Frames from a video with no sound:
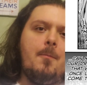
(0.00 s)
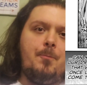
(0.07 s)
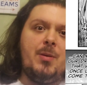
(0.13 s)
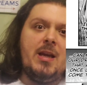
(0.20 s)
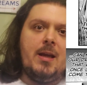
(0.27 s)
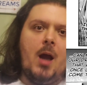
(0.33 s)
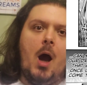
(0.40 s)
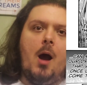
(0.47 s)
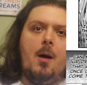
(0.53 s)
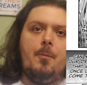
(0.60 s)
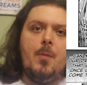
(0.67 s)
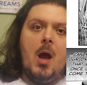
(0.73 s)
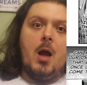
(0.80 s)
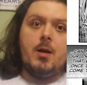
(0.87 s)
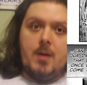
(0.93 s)

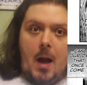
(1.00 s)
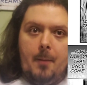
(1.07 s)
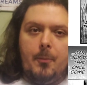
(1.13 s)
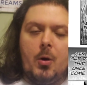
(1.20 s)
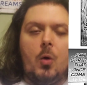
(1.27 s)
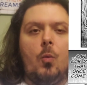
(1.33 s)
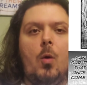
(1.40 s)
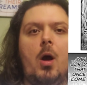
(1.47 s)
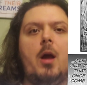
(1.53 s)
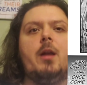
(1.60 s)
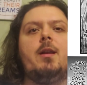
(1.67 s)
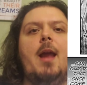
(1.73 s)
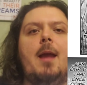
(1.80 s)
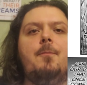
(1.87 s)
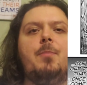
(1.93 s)
become number
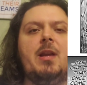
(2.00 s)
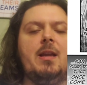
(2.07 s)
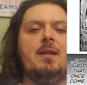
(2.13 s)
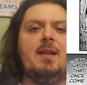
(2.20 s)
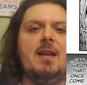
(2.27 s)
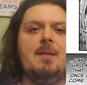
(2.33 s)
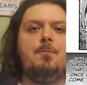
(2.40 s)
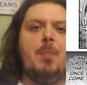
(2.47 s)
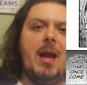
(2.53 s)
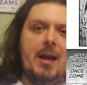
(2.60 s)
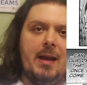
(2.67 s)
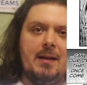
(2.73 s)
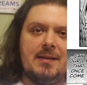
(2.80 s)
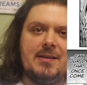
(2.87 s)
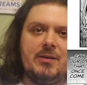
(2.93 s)
one and be the
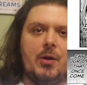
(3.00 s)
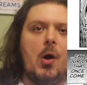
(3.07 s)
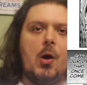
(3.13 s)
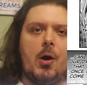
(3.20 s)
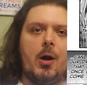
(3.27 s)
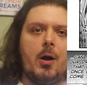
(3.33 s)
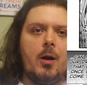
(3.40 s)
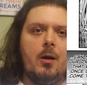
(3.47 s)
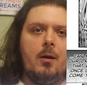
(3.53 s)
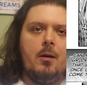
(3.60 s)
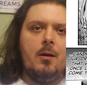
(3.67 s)
biggest star,